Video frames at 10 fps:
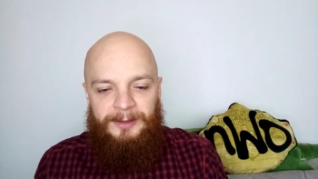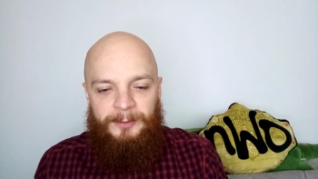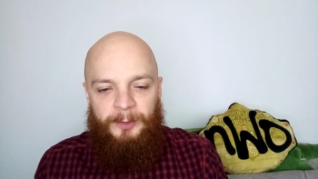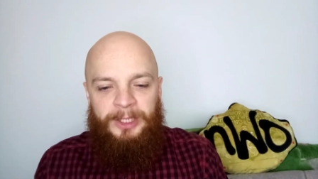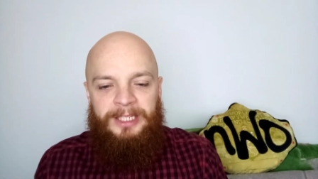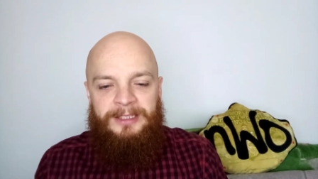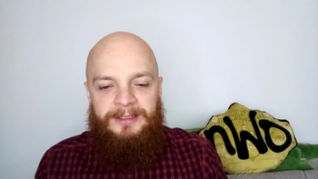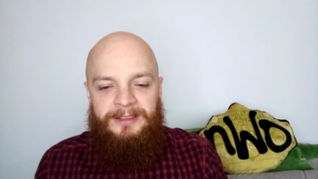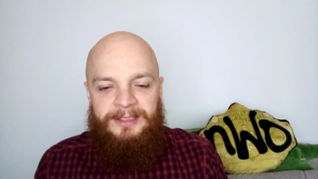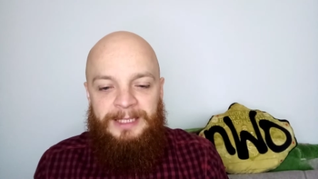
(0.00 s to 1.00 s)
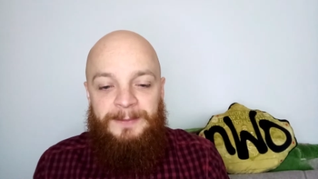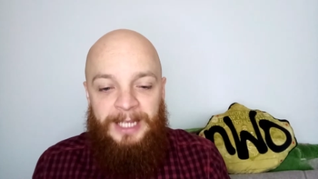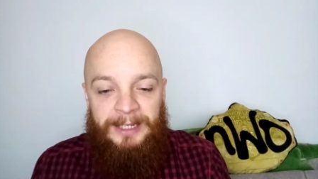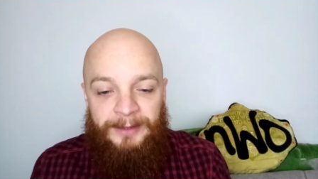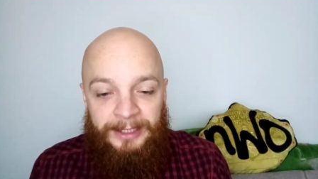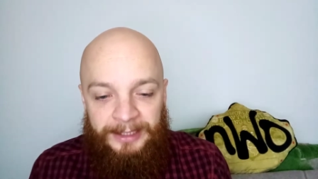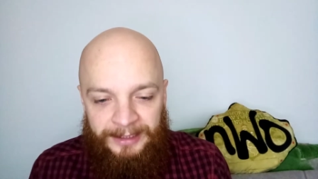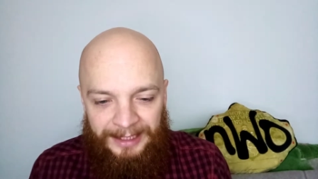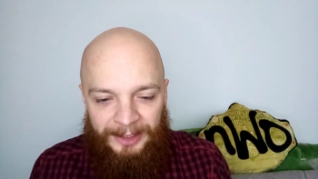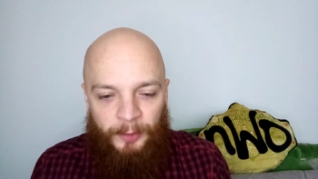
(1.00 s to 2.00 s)
we'll need to deep dive into
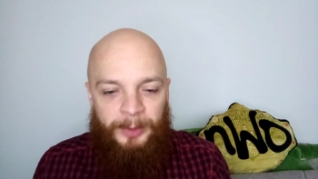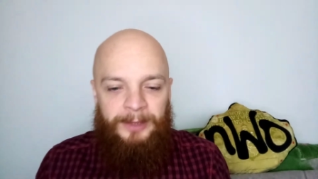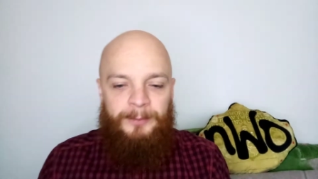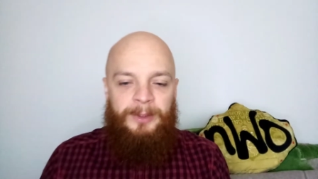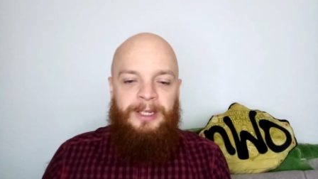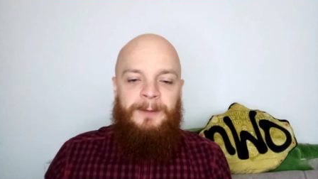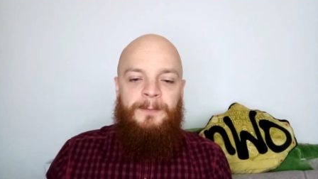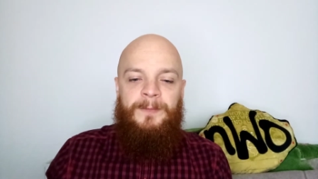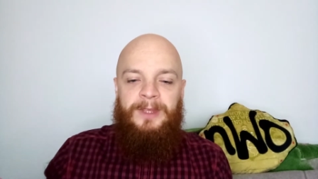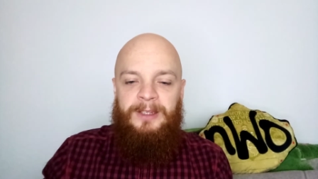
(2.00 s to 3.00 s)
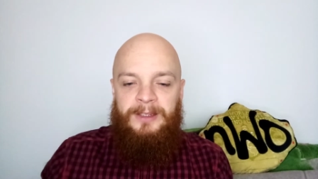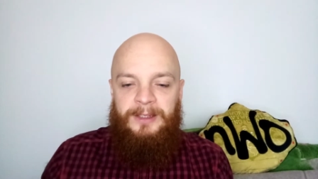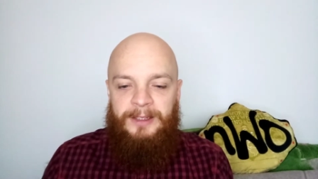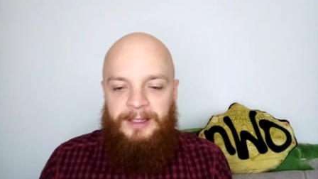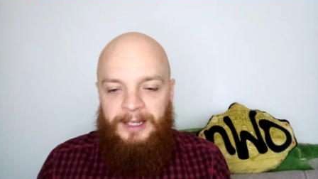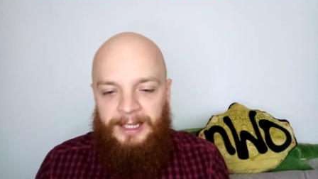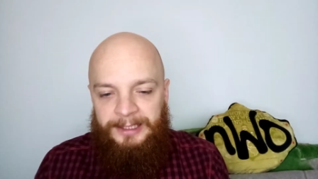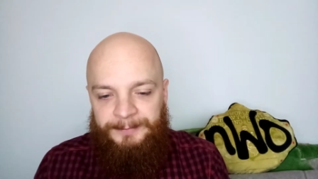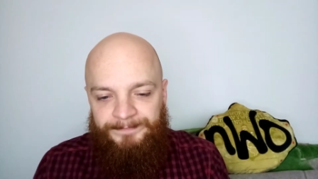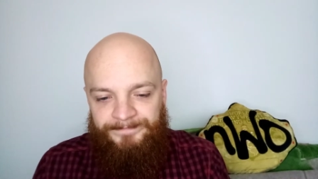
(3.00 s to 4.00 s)
a little bit. But, um, aye.
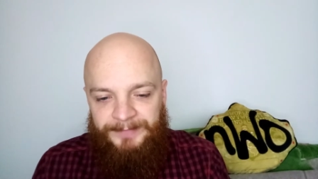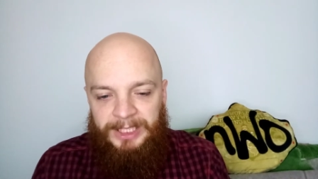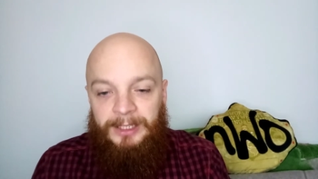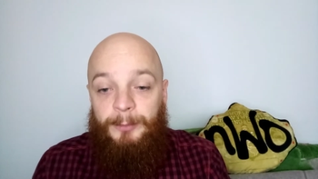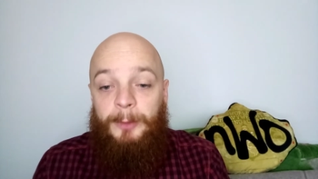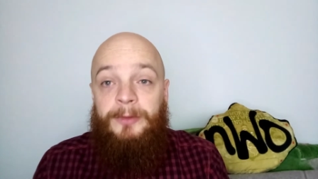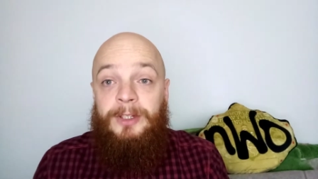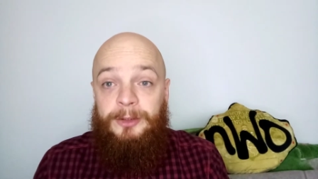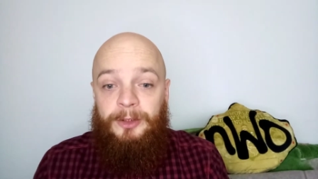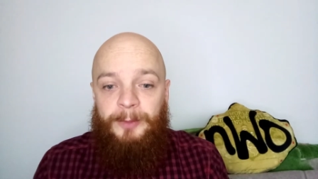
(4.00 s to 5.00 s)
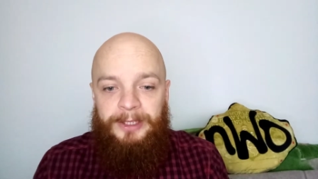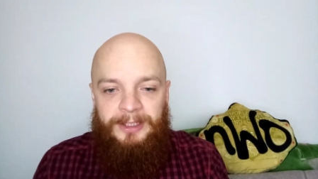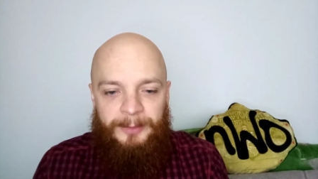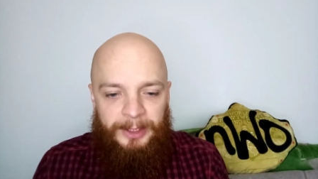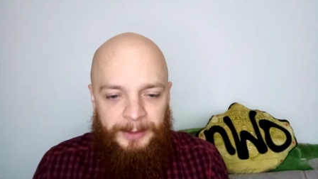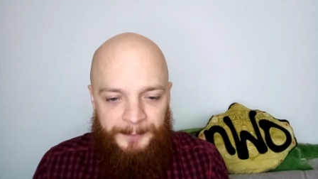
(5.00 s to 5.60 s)
Bobby Fish got the win here, by the way.